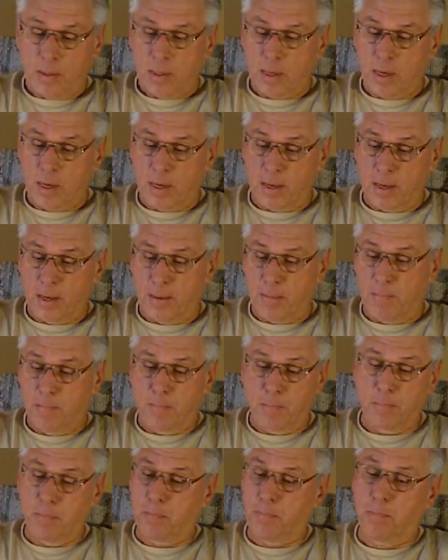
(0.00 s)
Uh,
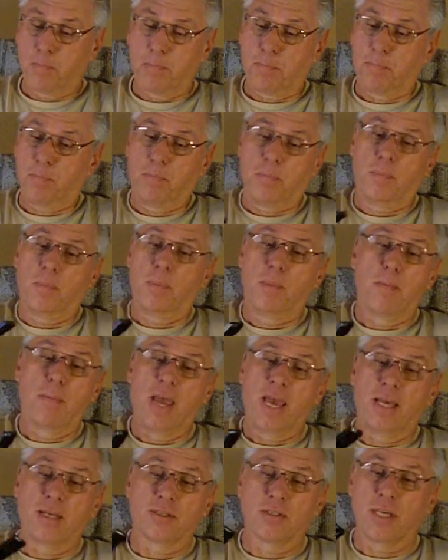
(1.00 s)
the
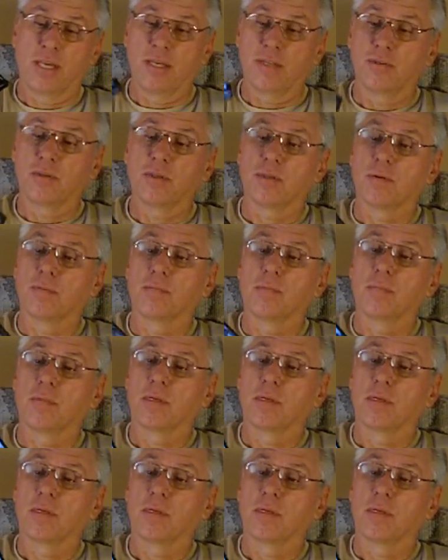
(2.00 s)
magazines,